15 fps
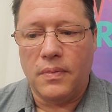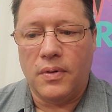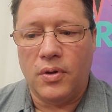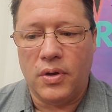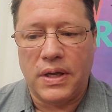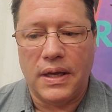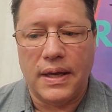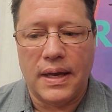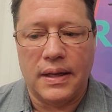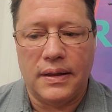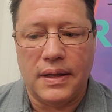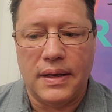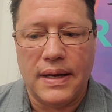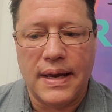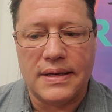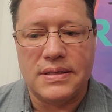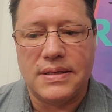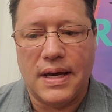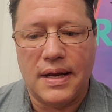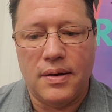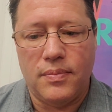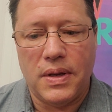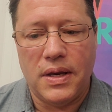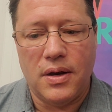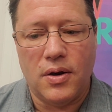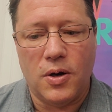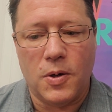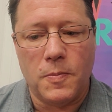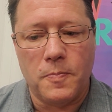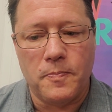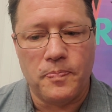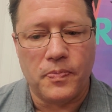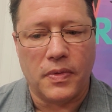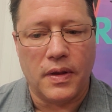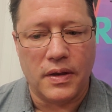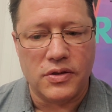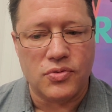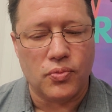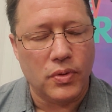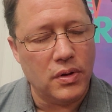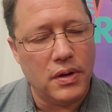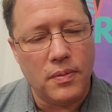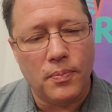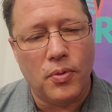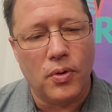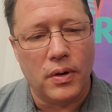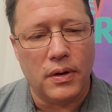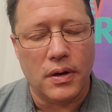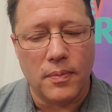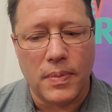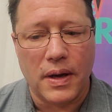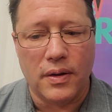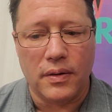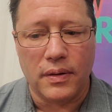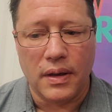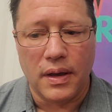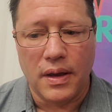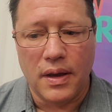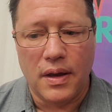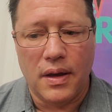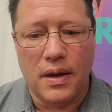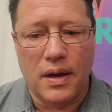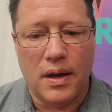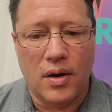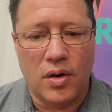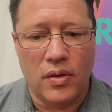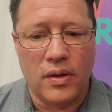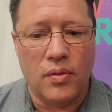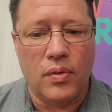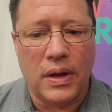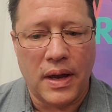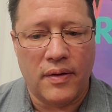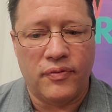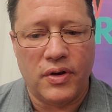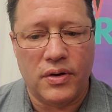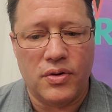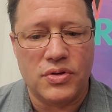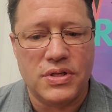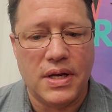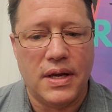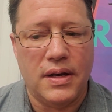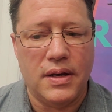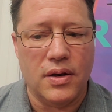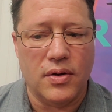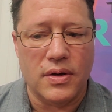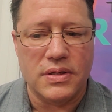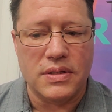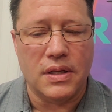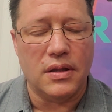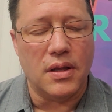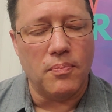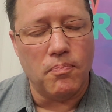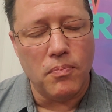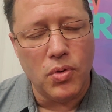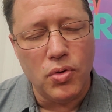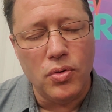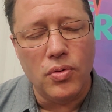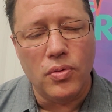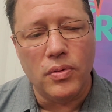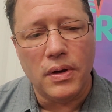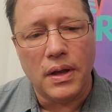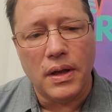Looking at the next item here that's really important about, or that we have to understand here, is that the moon